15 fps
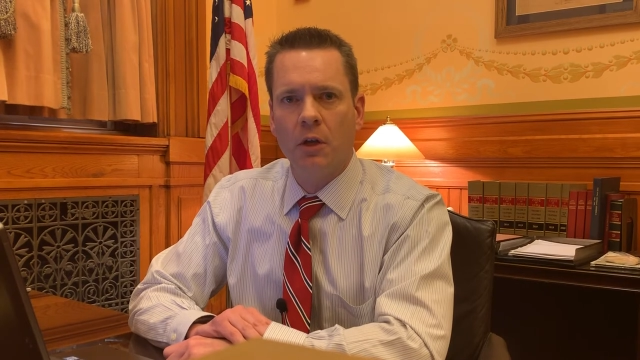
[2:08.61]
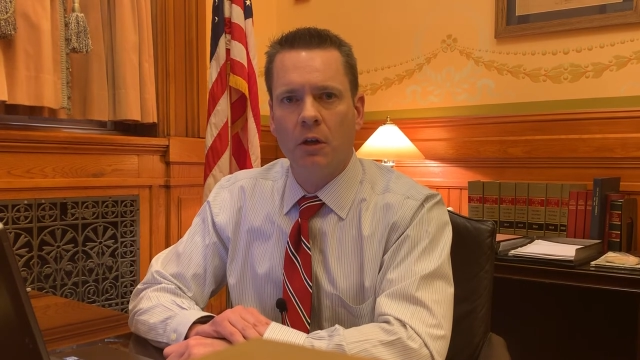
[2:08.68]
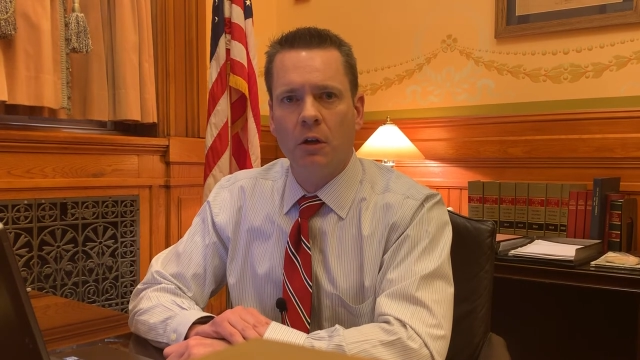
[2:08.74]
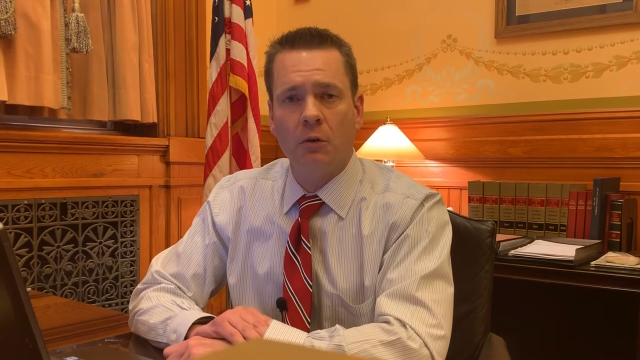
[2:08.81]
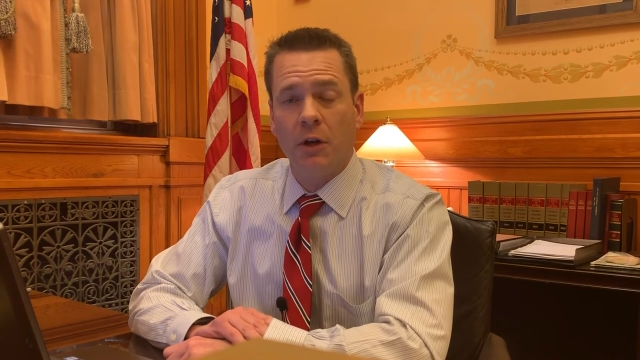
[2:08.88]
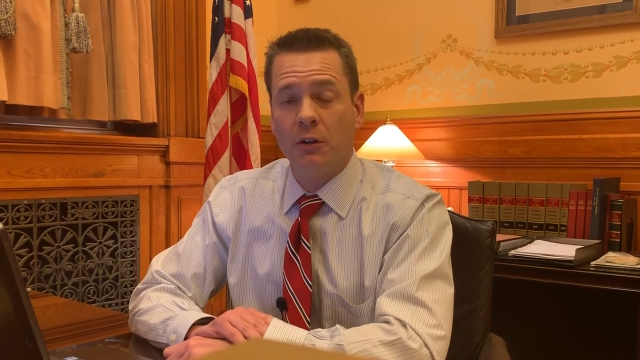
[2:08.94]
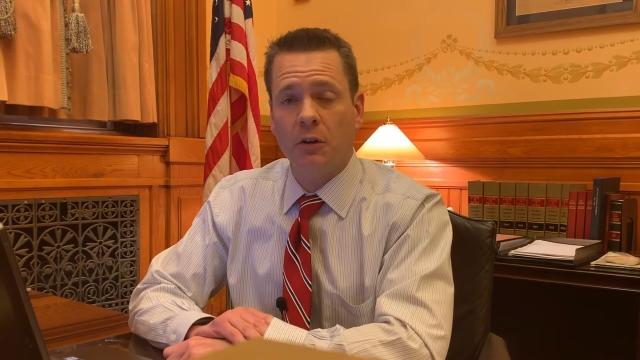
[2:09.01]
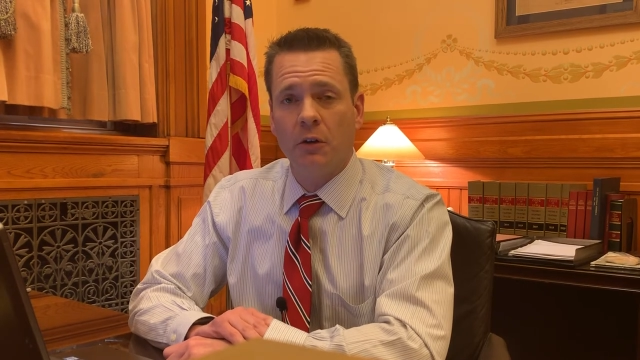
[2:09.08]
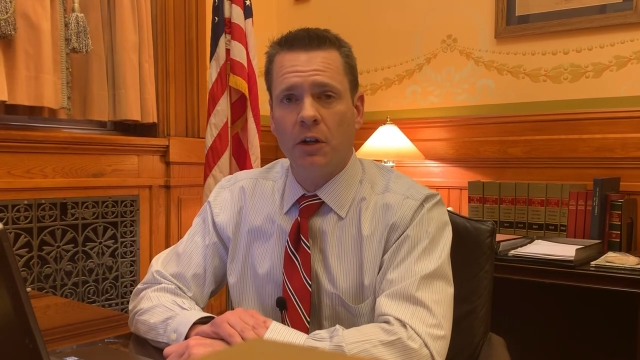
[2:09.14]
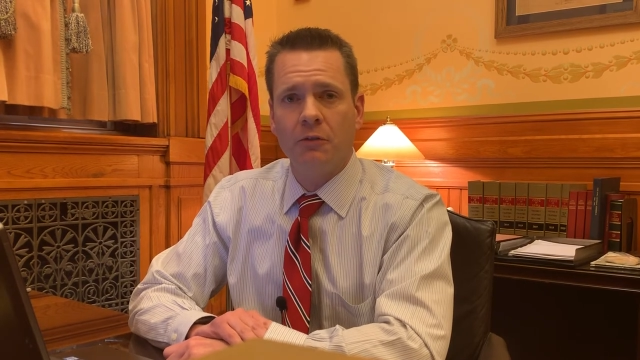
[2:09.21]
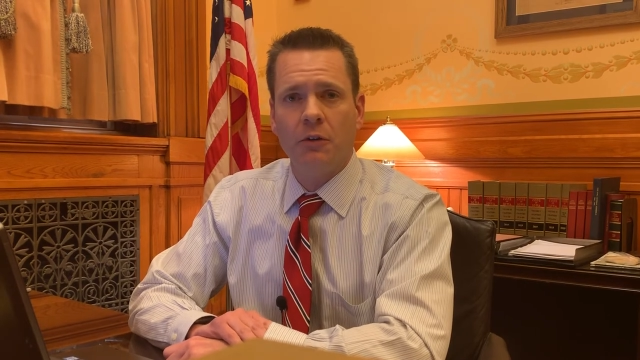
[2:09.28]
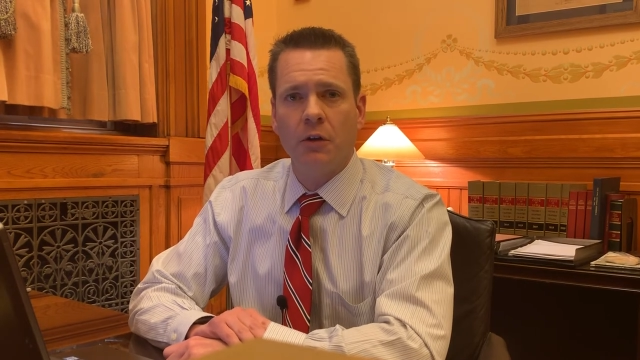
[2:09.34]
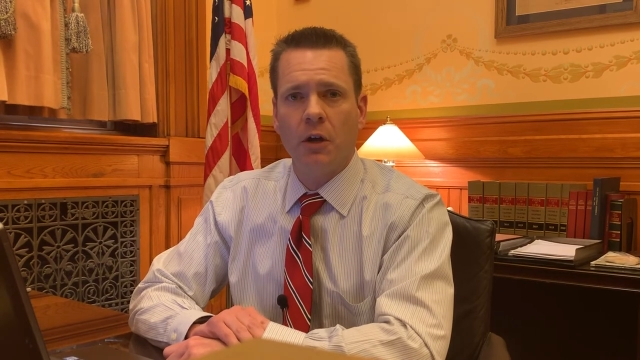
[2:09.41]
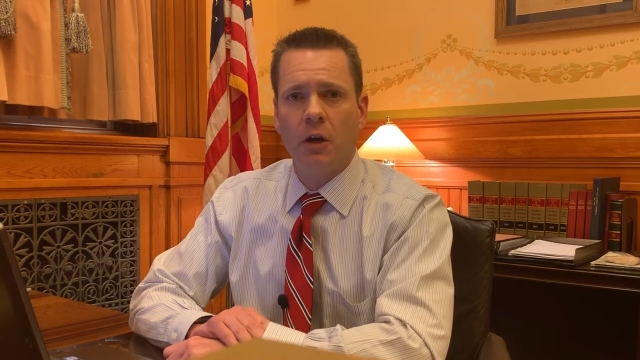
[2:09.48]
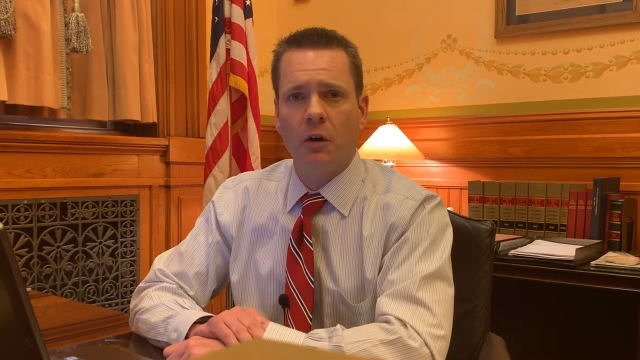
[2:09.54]
who I don't
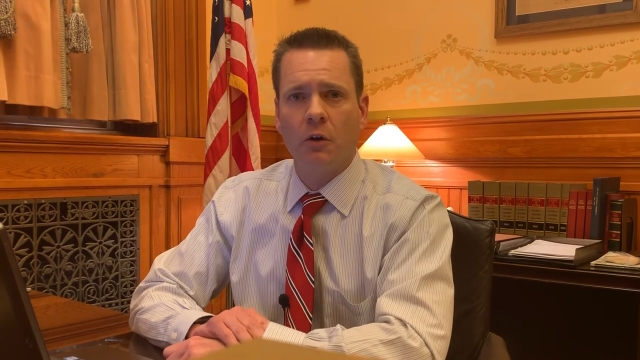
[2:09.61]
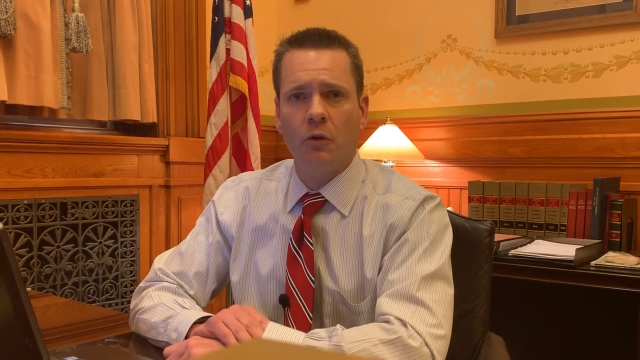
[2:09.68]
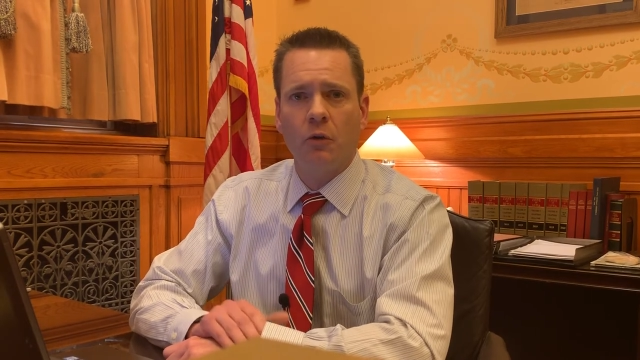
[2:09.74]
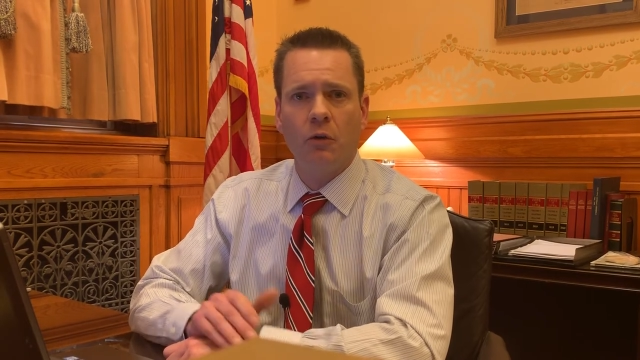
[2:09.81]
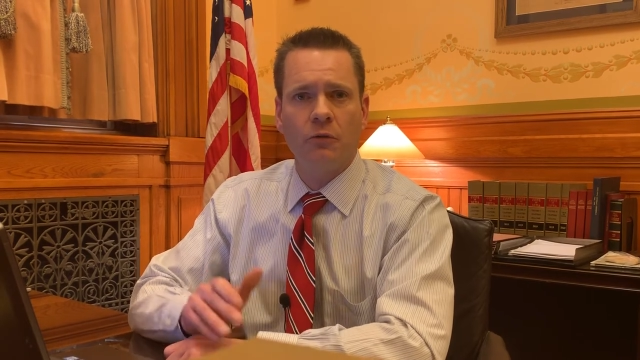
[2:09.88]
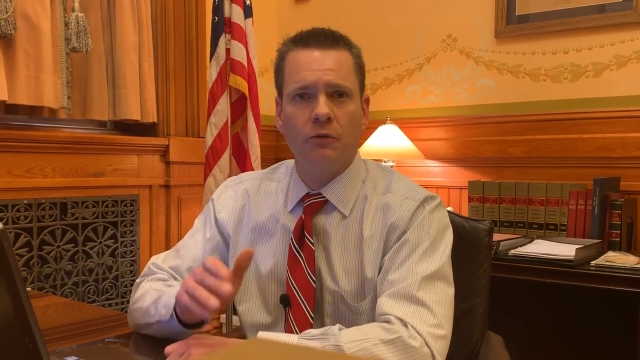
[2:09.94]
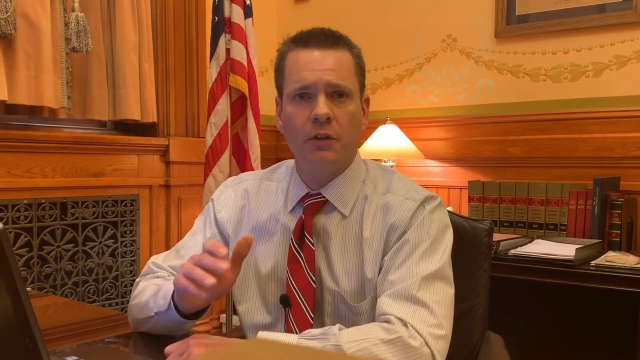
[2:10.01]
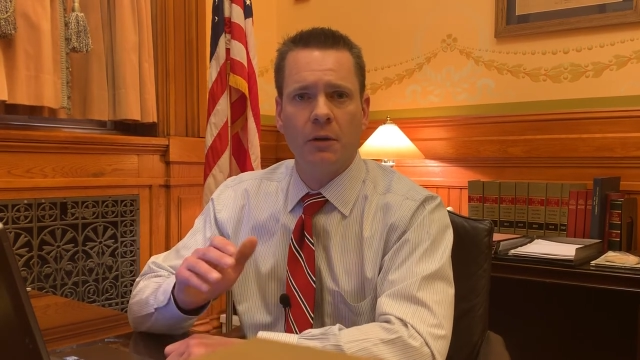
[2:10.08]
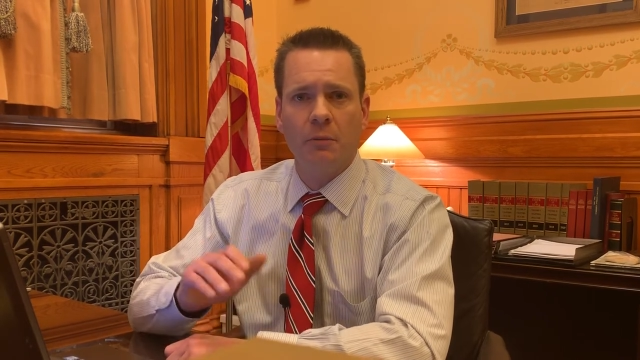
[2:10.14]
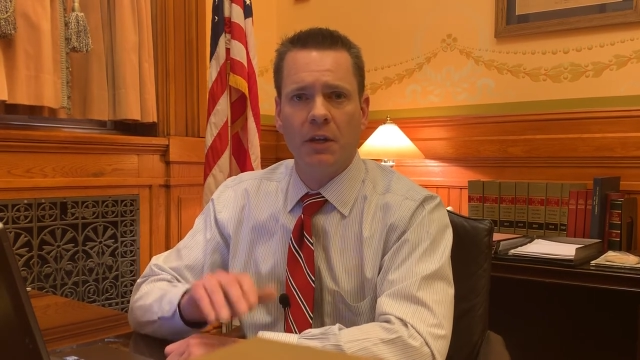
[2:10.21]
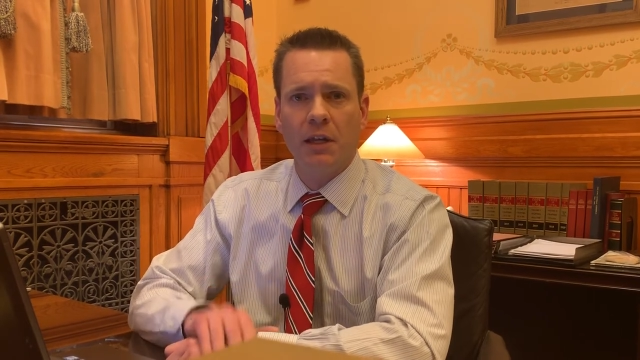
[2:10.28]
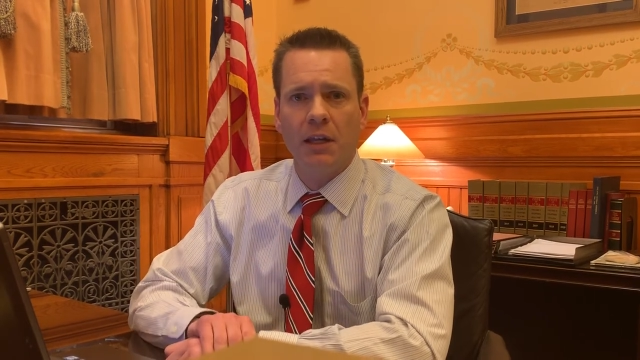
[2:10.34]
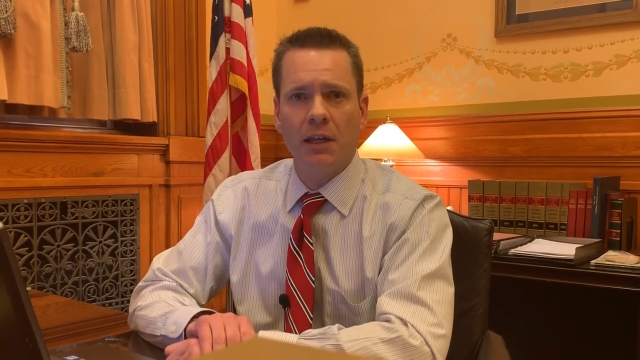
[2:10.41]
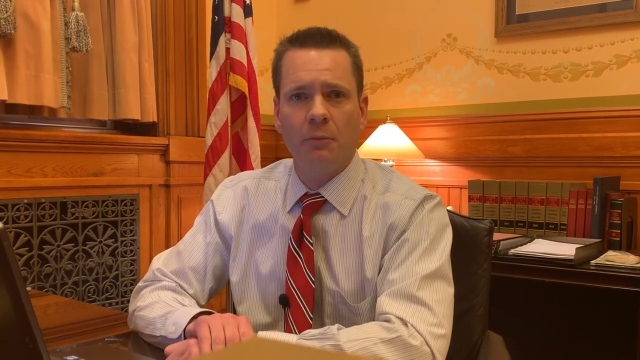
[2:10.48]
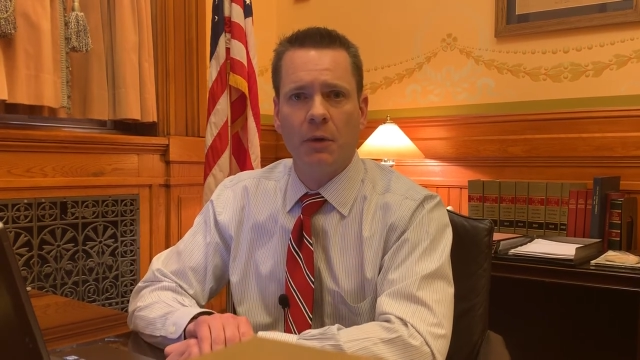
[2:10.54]
even know, who've sent me
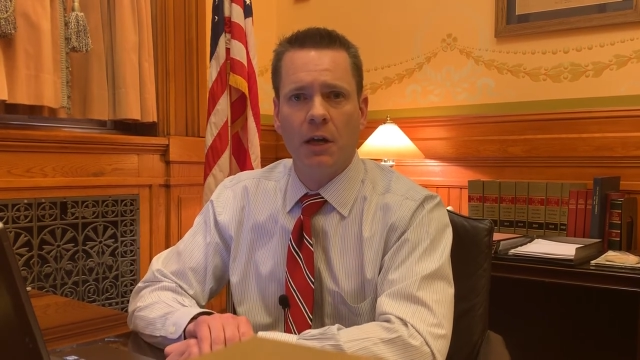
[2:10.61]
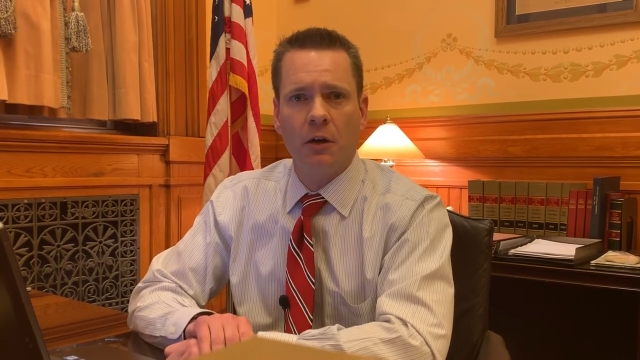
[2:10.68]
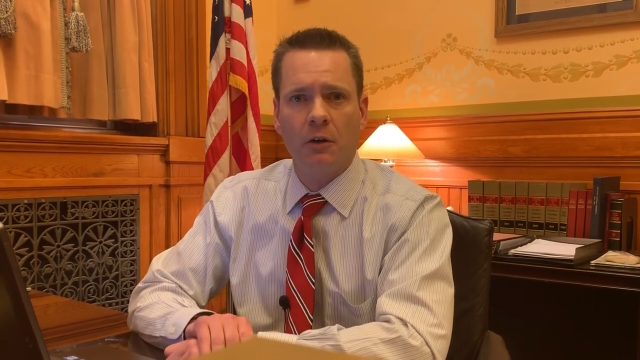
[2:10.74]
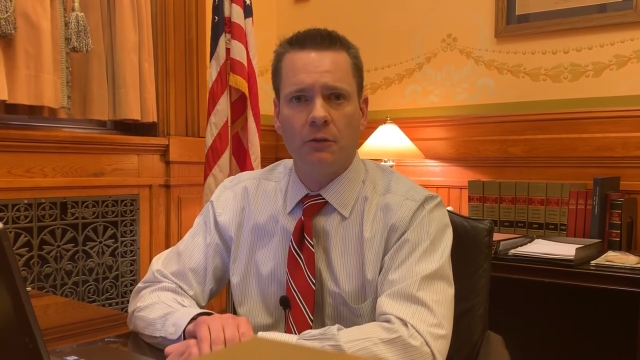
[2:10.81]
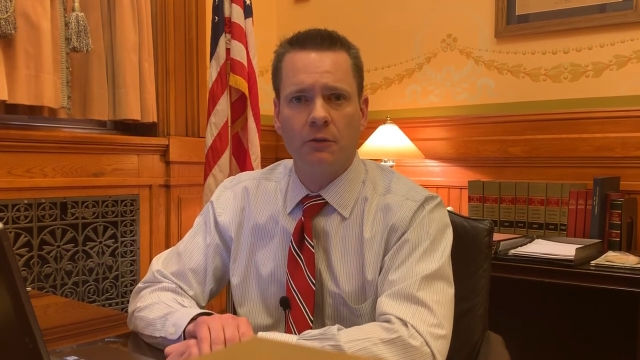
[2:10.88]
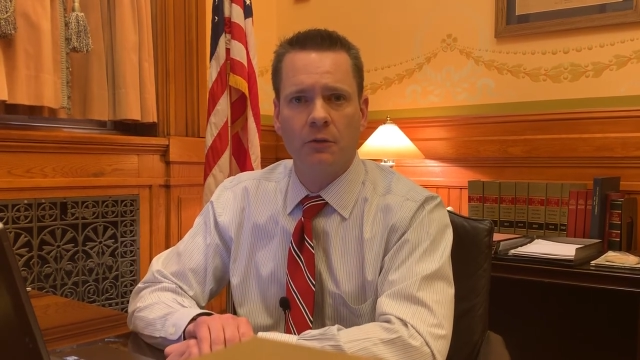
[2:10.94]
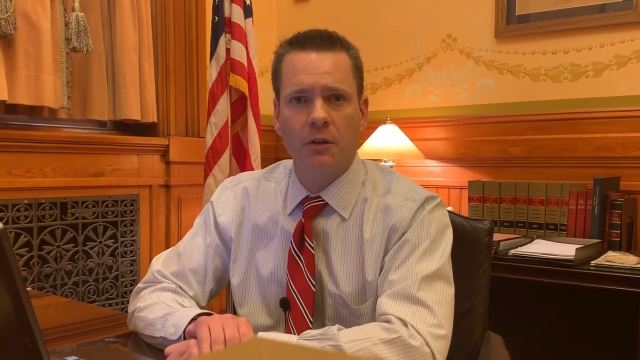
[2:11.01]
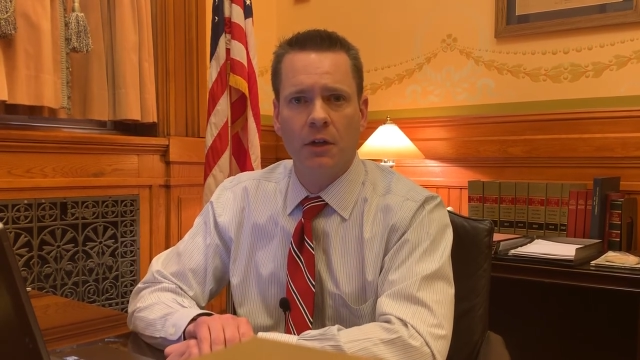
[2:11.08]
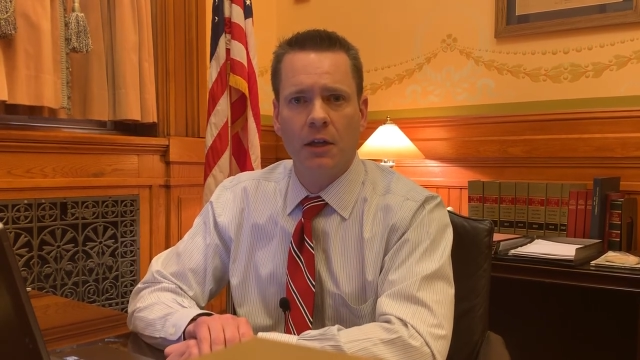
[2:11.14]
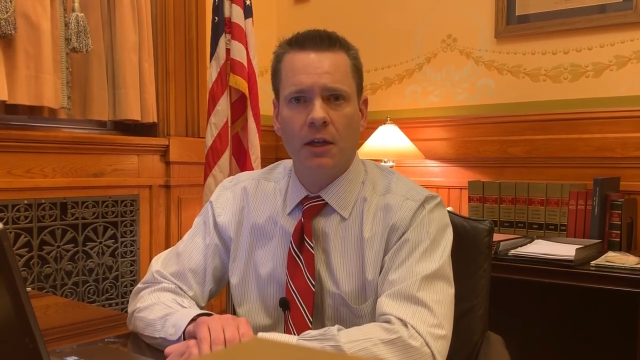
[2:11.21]
emails